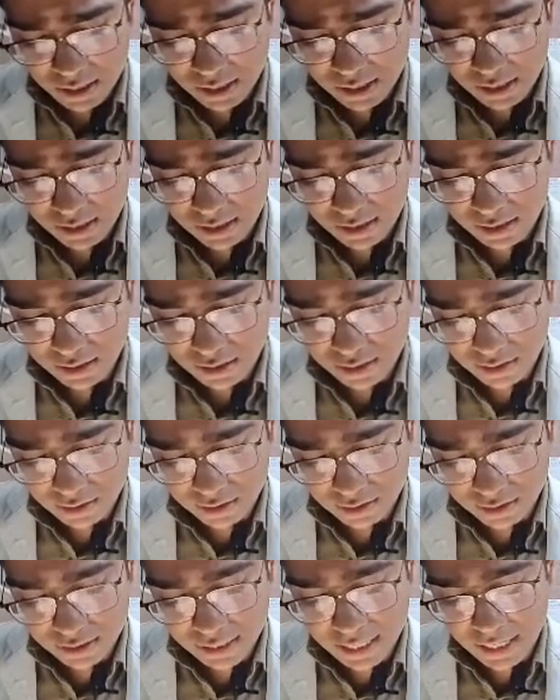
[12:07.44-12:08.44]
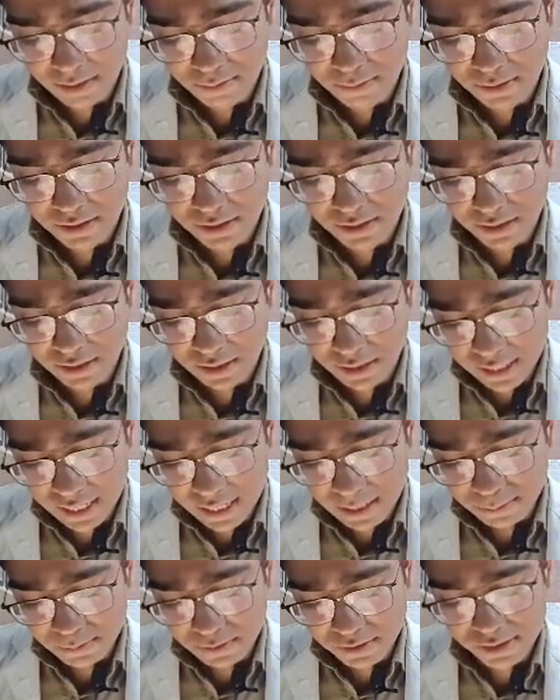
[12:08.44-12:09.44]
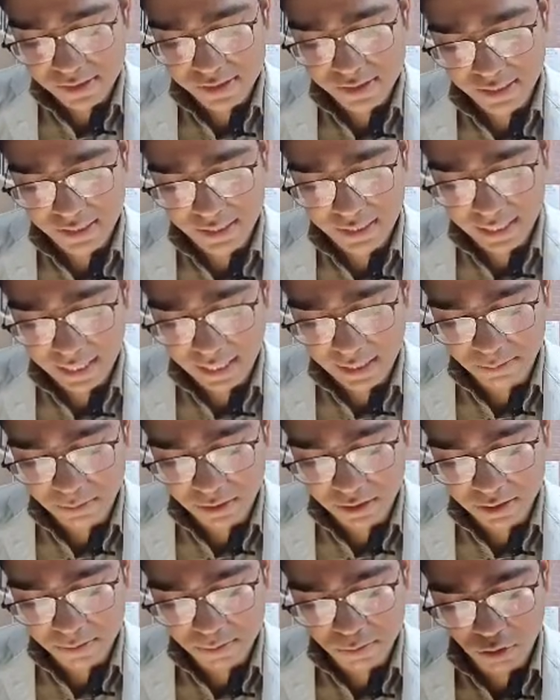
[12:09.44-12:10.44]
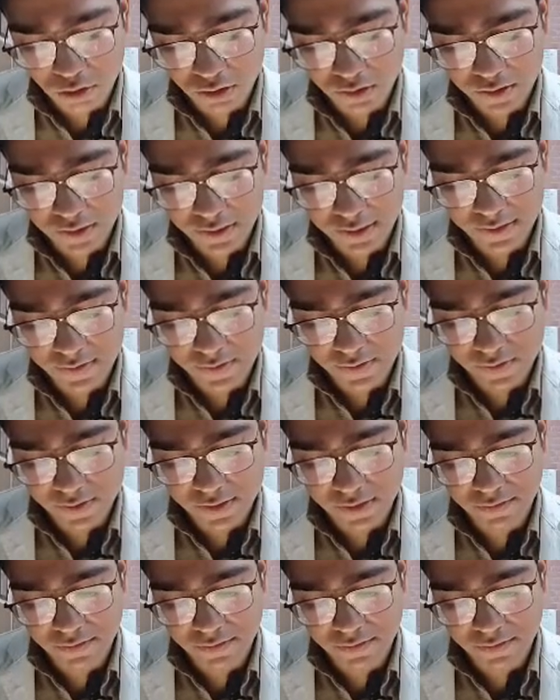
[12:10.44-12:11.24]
and it can be in the lung abscess and it can be in the bronchiectasis.